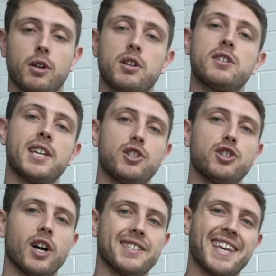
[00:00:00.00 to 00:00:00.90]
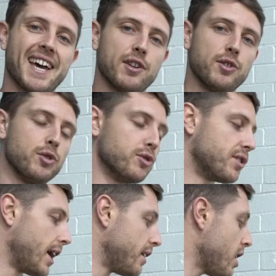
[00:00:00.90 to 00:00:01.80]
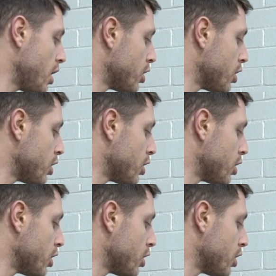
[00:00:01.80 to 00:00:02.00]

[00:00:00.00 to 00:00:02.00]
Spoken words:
I'm going to teach you guys how to use that.